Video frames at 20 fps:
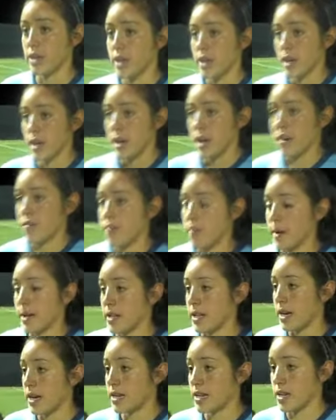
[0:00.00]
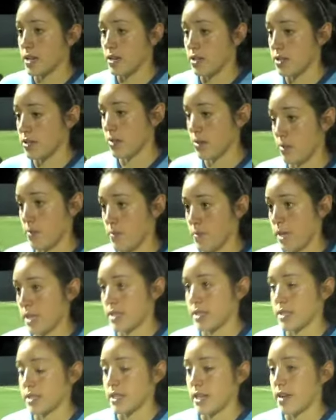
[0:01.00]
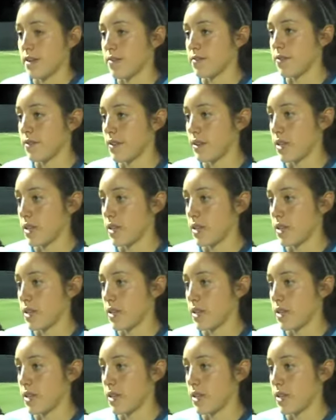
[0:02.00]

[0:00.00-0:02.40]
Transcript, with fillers: help my line, and make the save,